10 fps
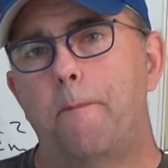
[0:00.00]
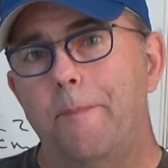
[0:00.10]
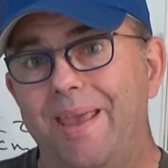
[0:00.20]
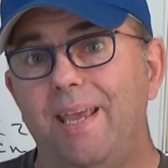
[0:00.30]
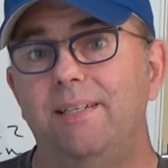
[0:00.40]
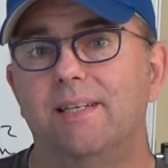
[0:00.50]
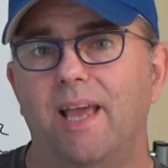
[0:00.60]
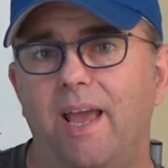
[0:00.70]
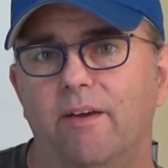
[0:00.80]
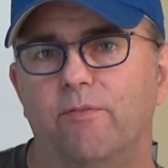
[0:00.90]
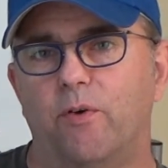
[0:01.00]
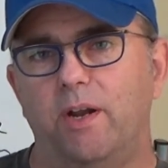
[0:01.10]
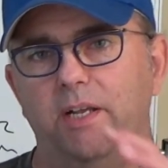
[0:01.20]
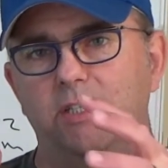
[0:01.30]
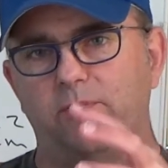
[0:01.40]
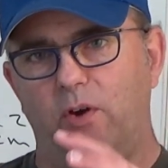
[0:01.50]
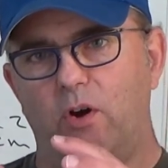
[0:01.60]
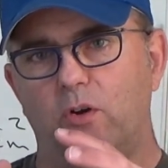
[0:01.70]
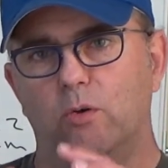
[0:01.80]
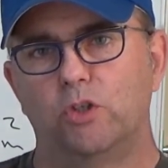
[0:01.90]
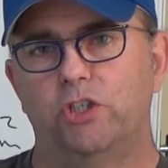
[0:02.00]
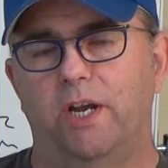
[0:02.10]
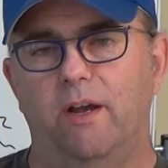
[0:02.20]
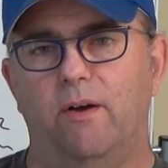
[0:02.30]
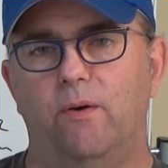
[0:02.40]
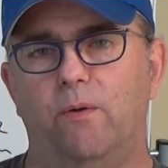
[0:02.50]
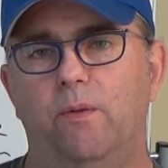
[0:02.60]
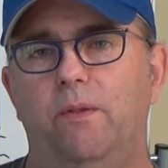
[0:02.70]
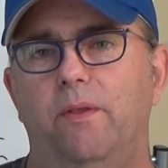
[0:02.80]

beat every spherical shell.